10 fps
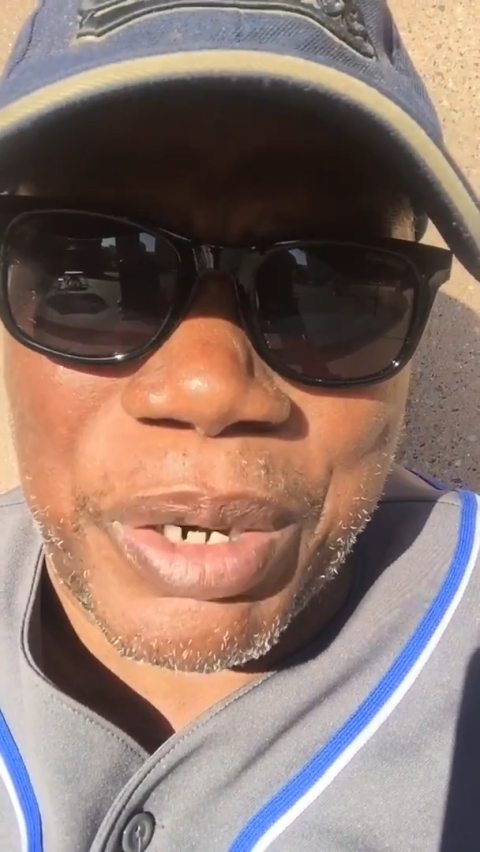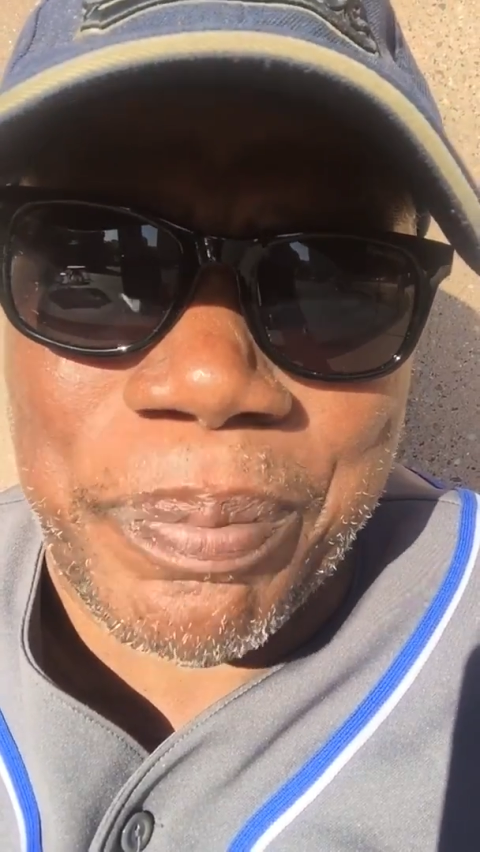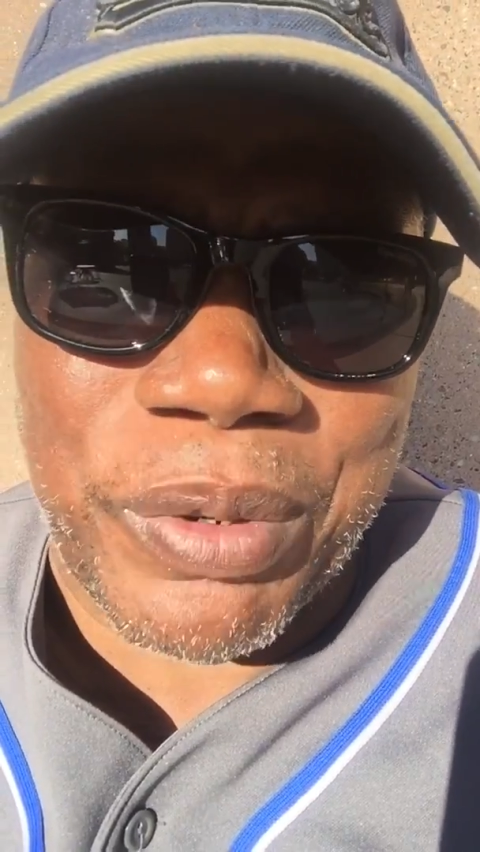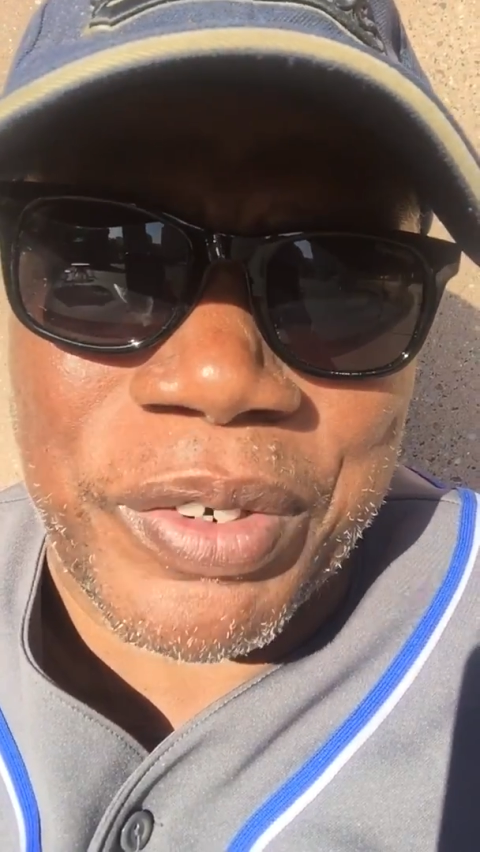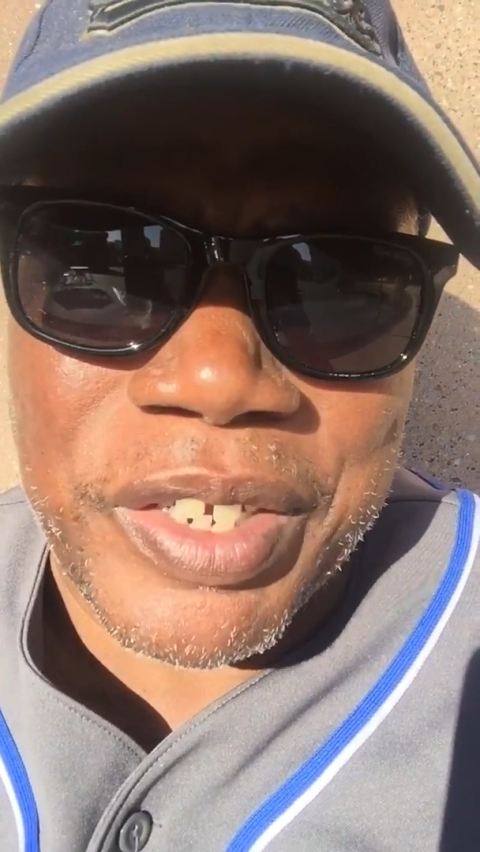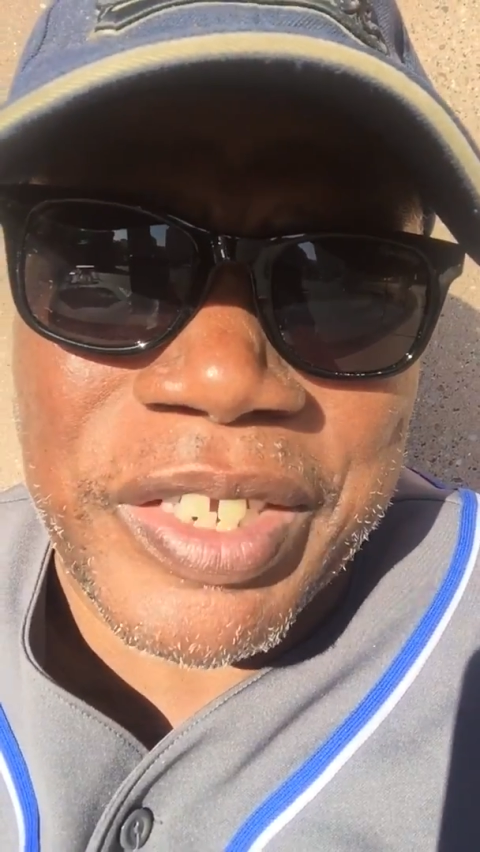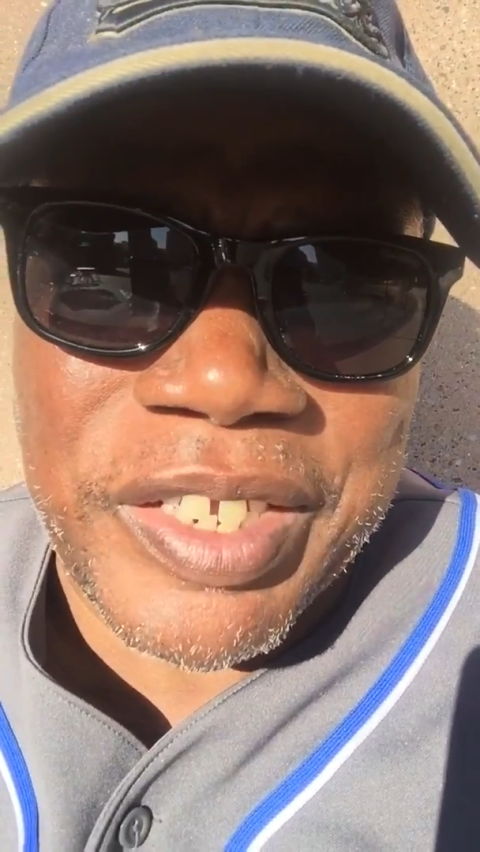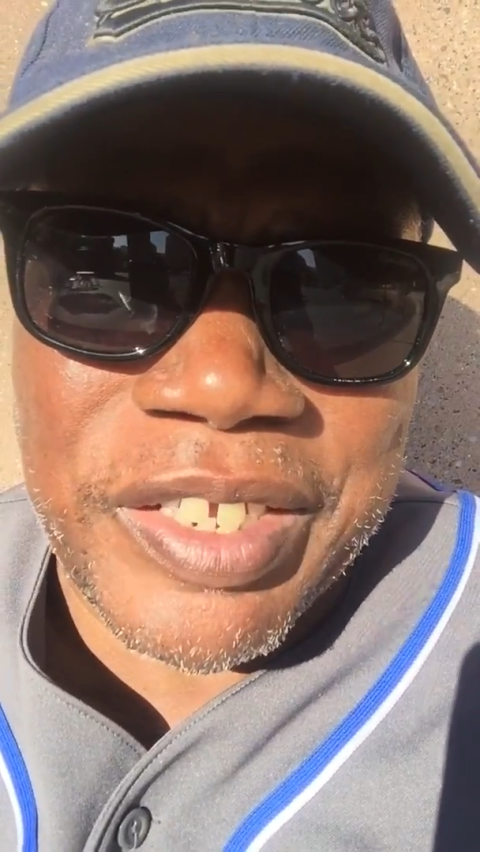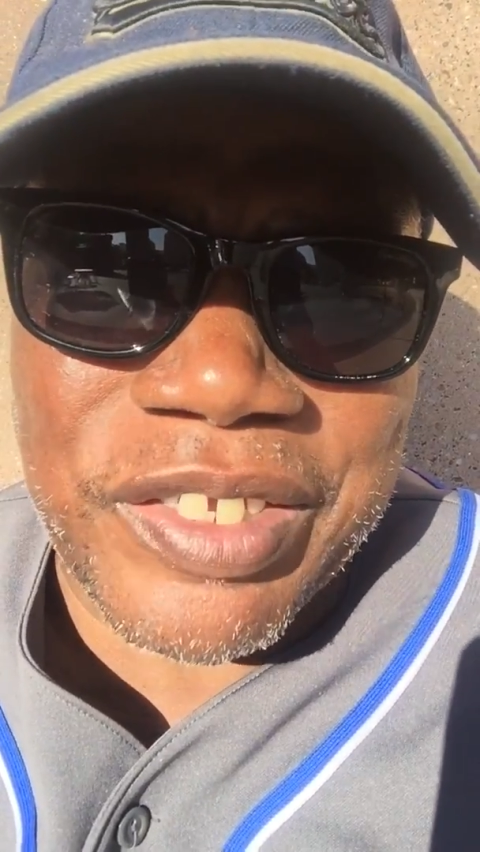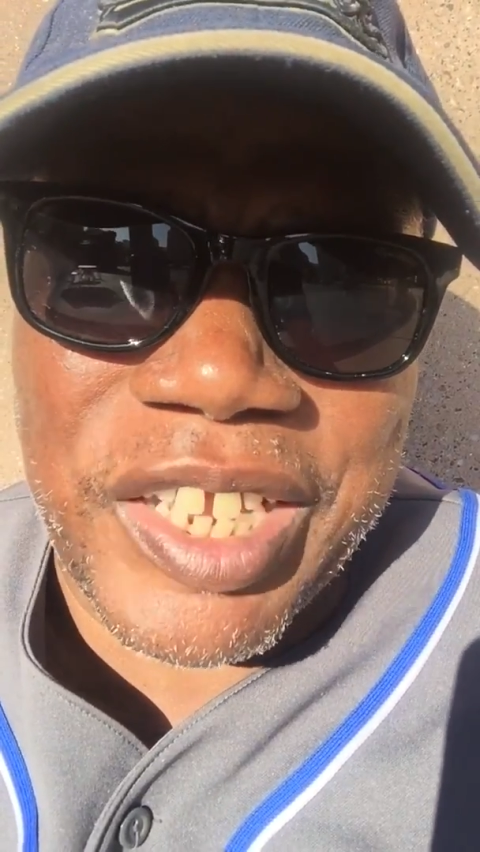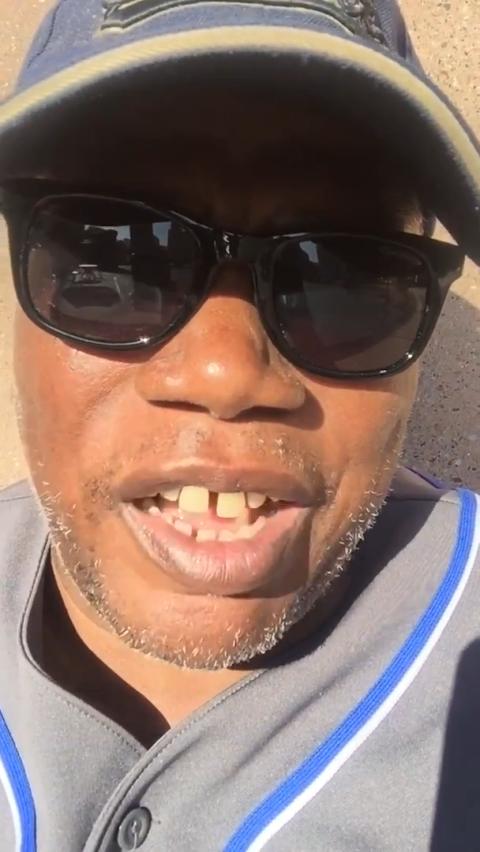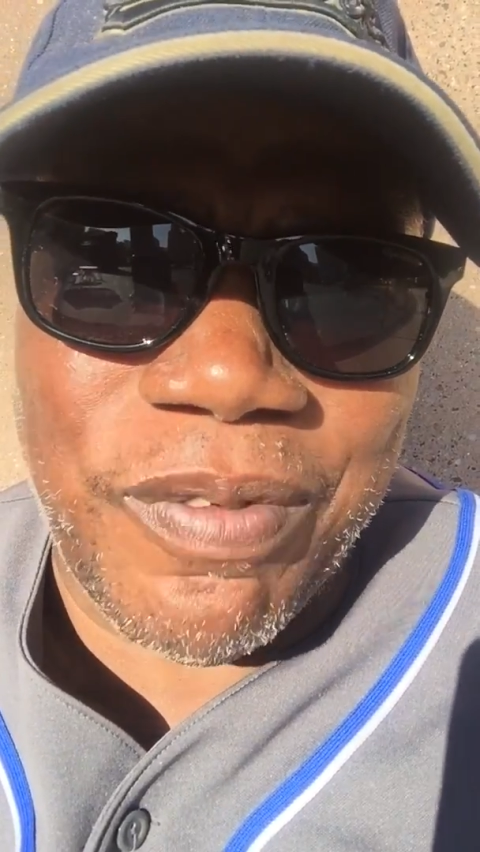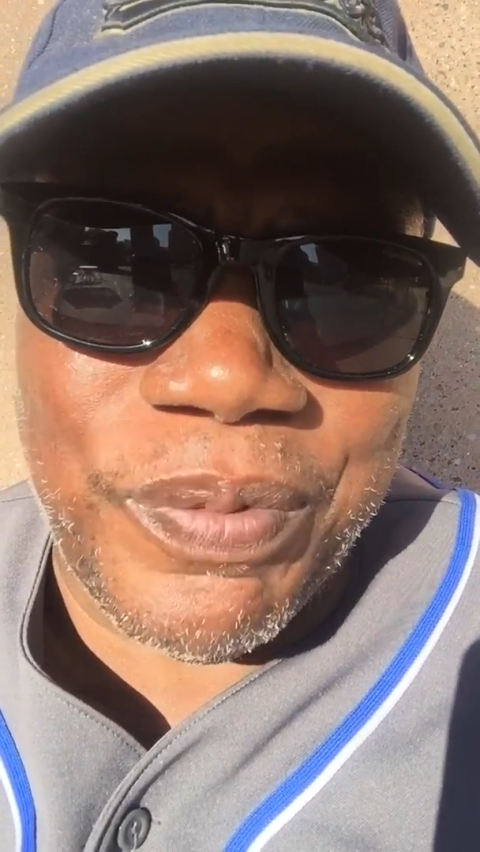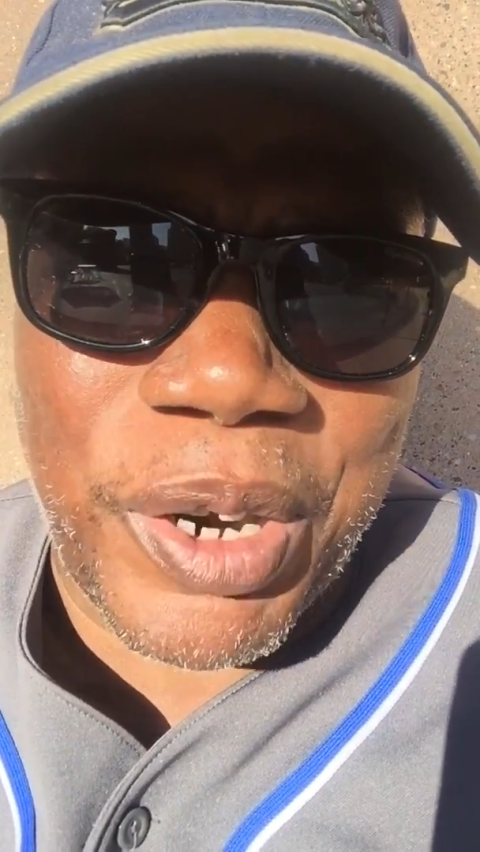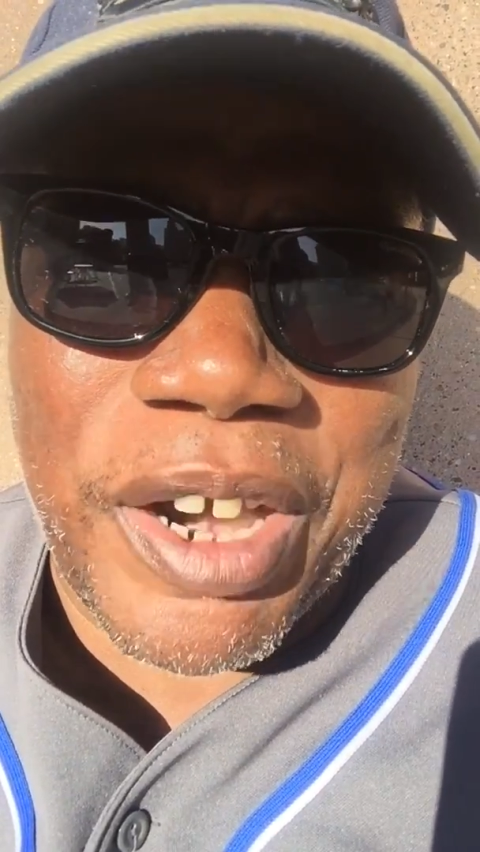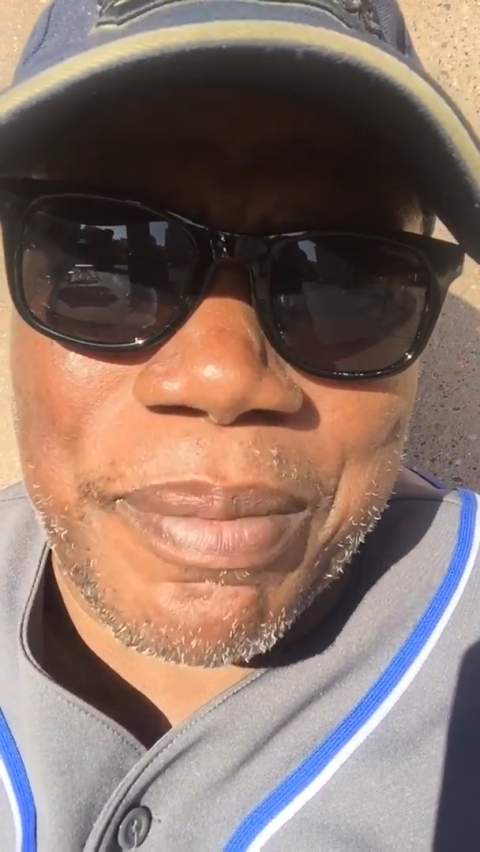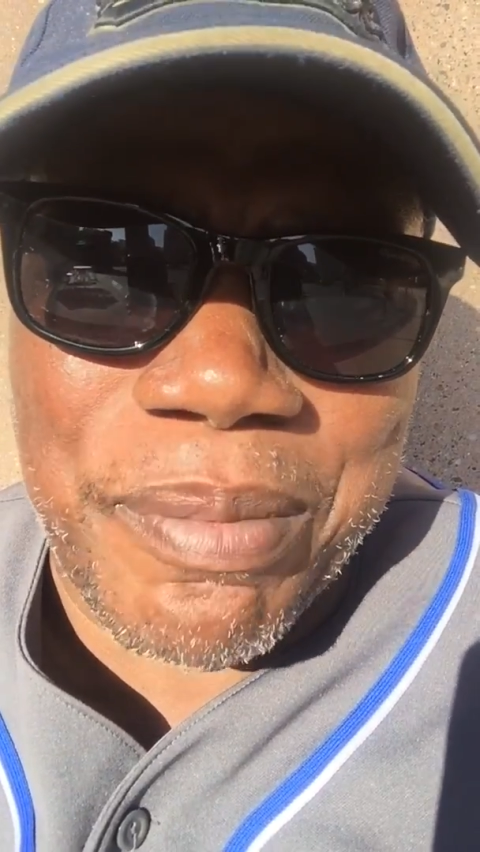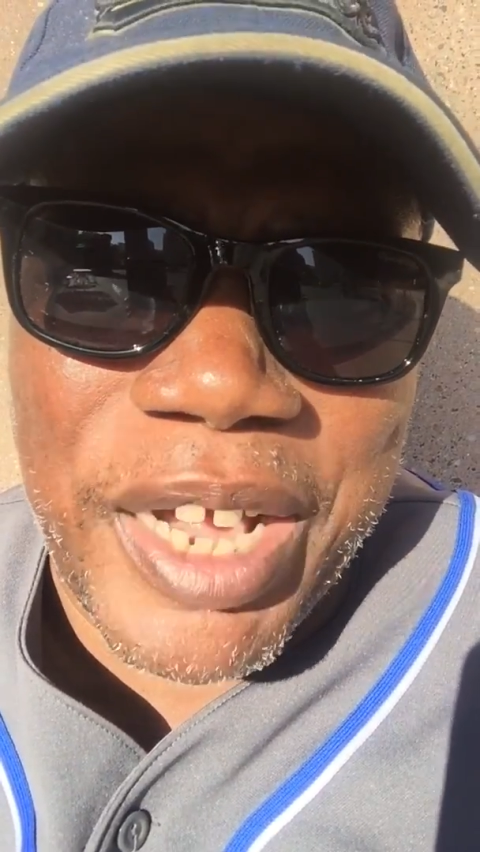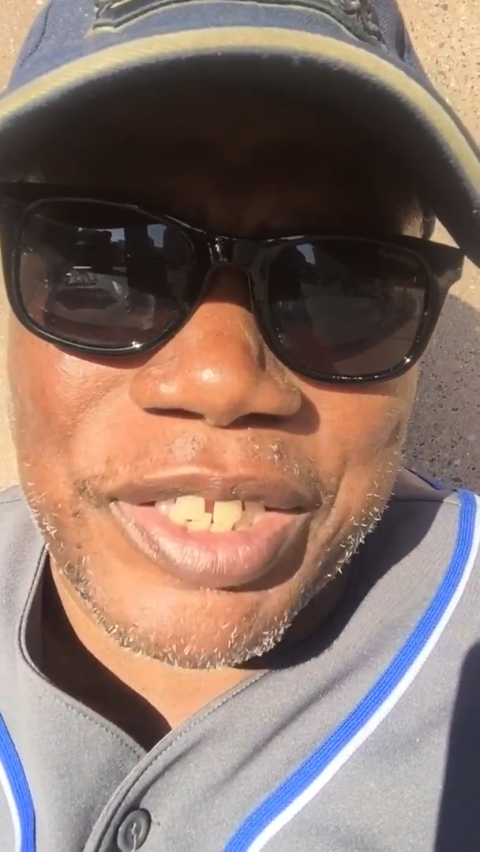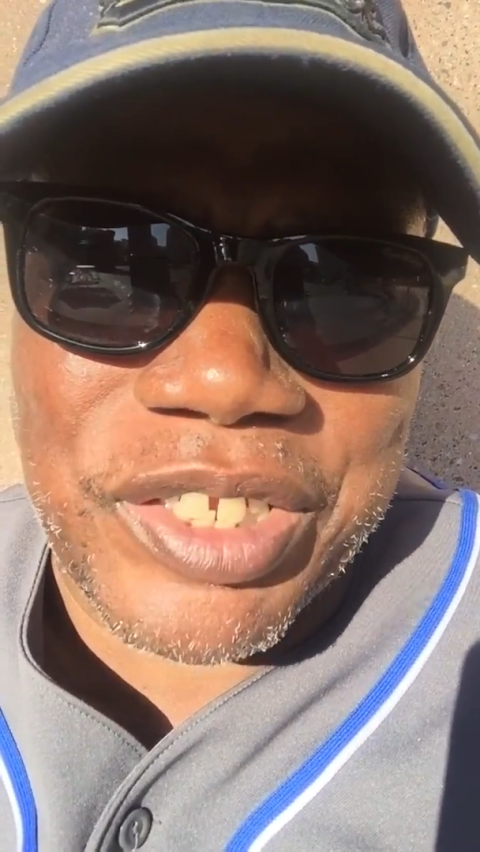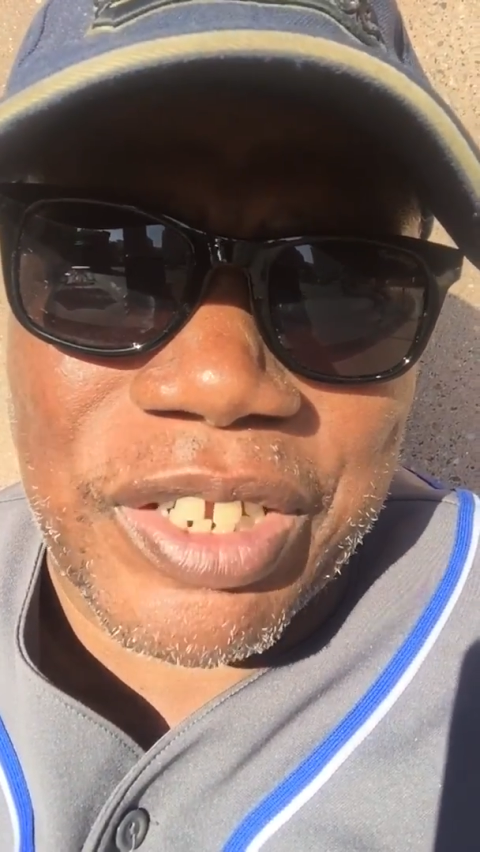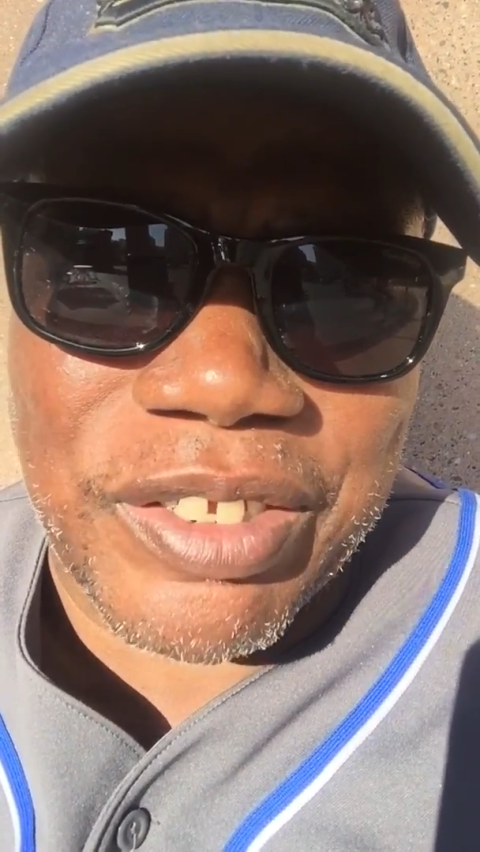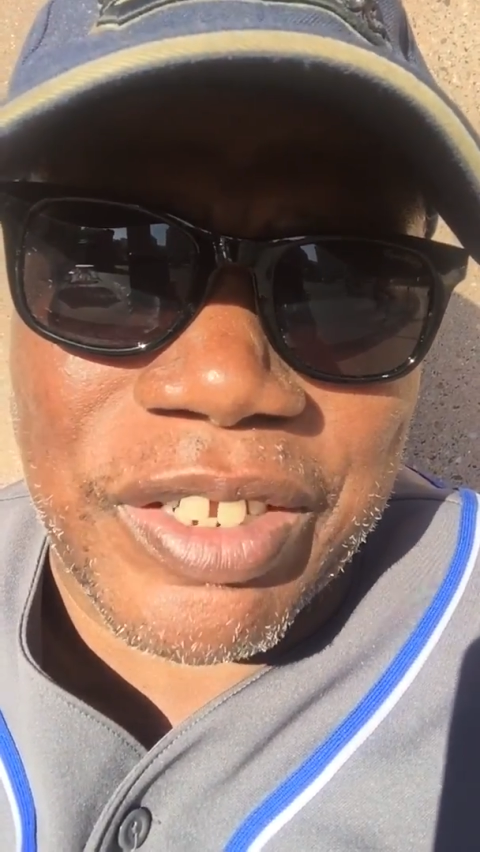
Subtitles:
Pepper, sound very much